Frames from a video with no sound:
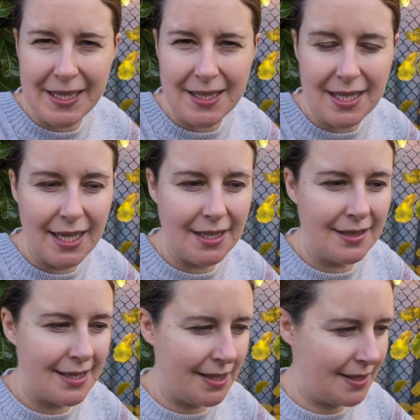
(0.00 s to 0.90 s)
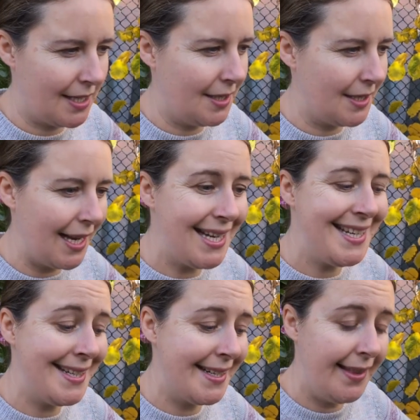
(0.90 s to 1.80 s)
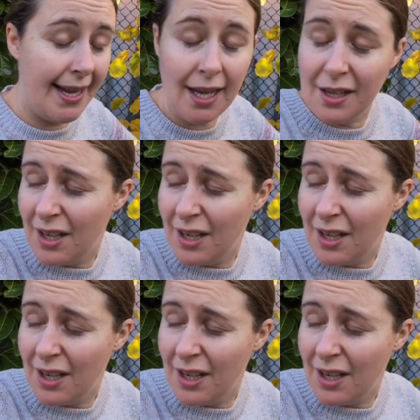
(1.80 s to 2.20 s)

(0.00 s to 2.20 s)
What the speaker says: concerned because things tend to get eaten in there.